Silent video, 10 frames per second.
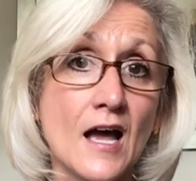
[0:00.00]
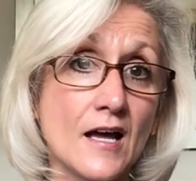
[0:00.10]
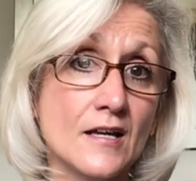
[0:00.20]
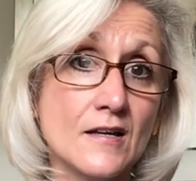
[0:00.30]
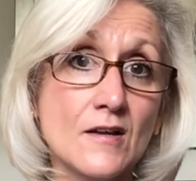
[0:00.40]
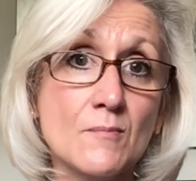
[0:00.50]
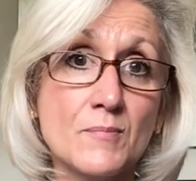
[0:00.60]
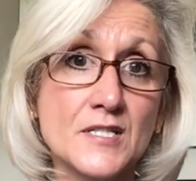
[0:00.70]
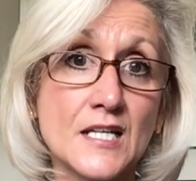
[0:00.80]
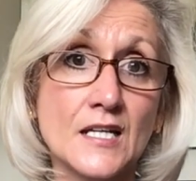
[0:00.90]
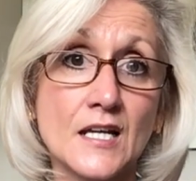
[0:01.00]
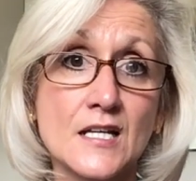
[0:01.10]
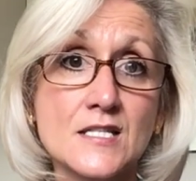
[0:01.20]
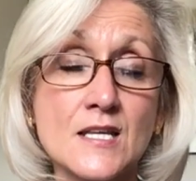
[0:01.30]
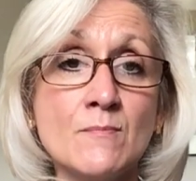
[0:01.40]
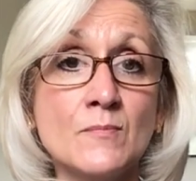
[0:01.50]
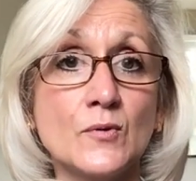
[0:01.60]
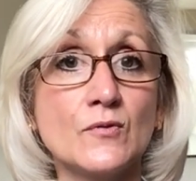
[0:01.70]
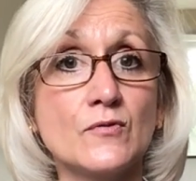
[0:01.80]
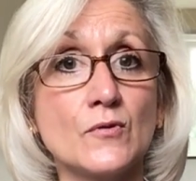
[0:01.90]
a particular
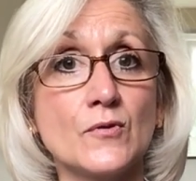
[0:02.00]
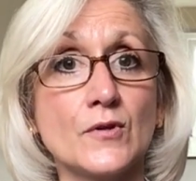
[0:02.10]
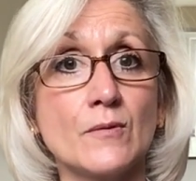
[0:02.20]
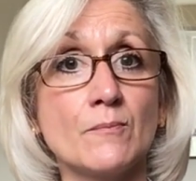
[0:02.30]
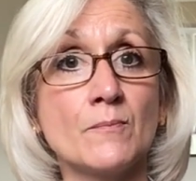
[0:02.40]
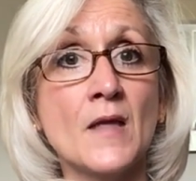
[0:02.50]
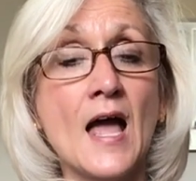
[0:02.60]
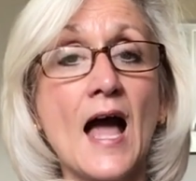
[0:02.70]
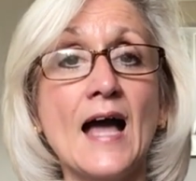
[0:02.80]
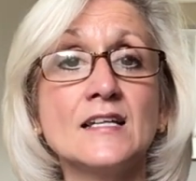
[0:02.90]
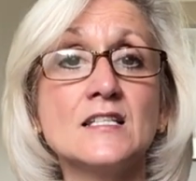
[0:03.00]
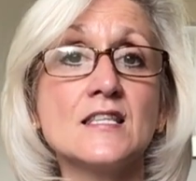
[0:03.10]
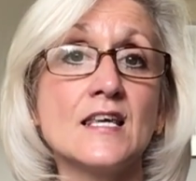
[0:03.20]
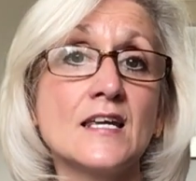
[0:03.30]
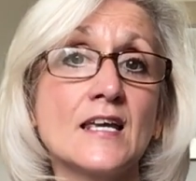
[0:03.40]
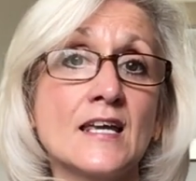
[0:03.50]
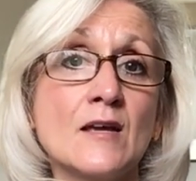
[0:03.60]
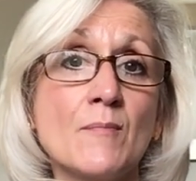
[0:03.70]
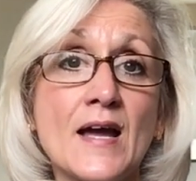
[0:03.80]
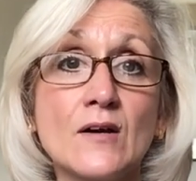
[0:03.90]
symbol for them. And thinking
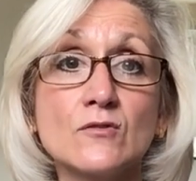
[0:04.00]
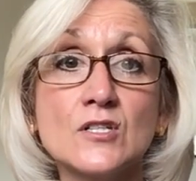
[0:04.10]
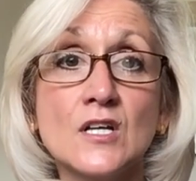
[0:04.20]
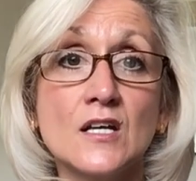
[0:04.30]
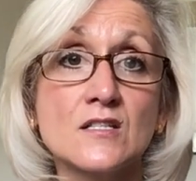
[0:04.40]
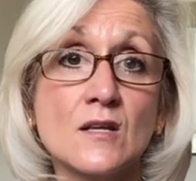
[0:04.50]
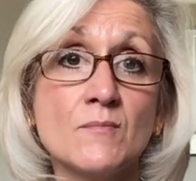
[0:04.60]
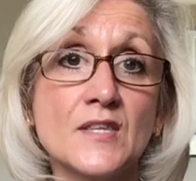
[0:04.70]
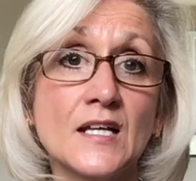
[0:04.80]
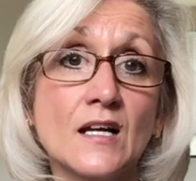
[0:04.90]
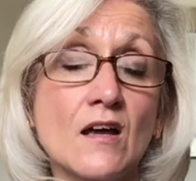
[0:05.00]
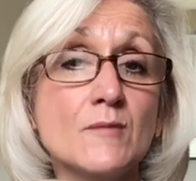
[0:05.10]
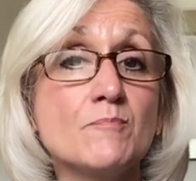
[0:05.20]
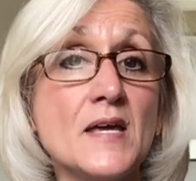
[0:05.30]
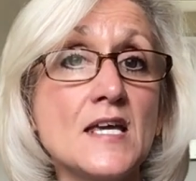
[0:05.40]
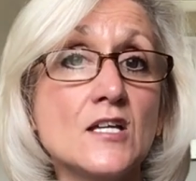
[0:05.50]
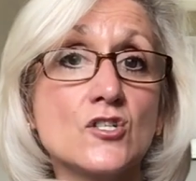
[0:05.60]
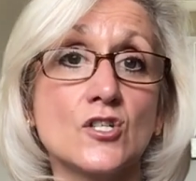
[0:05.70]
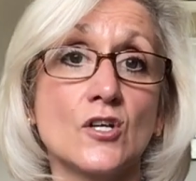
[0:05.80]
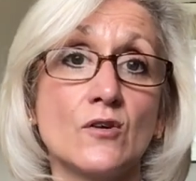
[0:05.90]
about something like
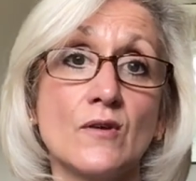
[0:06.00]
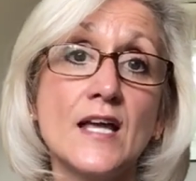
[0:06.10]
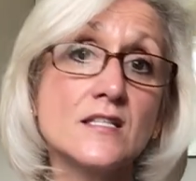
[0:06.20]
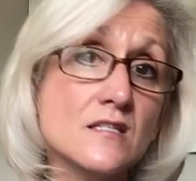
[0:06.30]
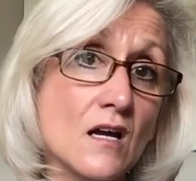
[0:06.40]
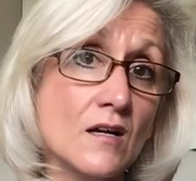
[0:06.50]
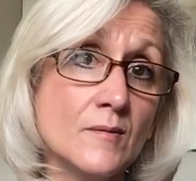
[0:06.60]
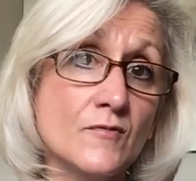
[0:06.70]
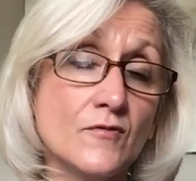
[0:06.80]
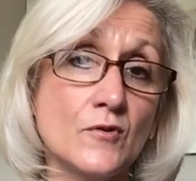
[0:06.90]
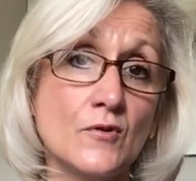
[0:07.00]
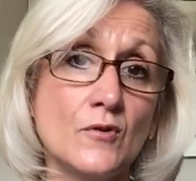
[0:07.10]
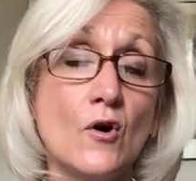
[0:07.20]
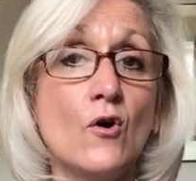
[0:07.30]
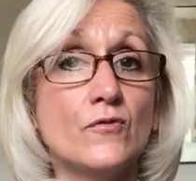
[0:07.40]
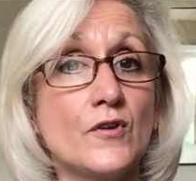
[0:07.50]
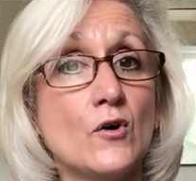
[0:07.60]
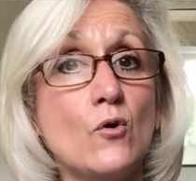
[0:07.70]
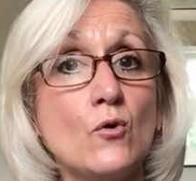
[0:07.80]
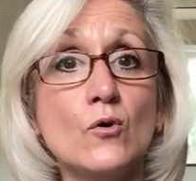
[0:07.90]
Pikachu, it's time for the
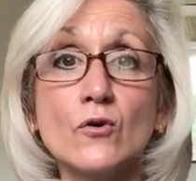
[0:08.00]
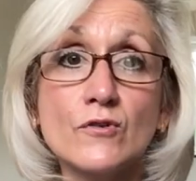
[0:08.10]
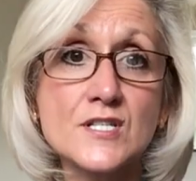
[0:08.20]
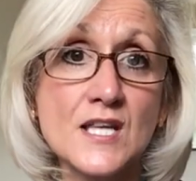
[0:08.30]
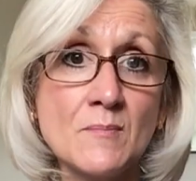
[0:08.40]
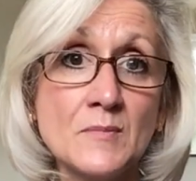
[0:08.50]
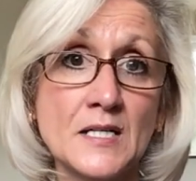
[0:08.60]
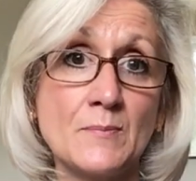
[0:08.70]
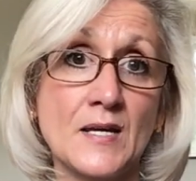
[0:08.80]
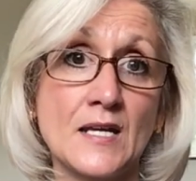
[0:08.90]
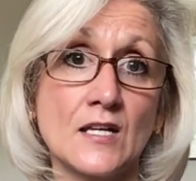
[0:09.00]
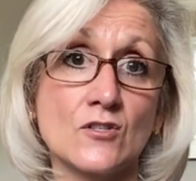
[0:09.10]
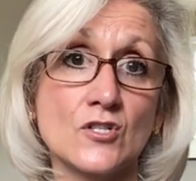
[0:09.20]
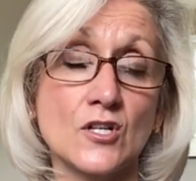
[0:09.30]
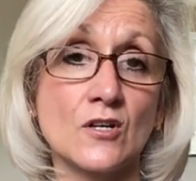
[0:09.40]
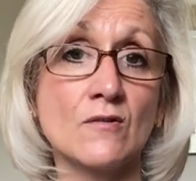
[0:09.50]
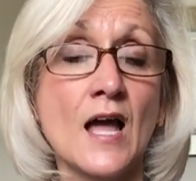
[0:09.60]
hall or assembly Pikachu,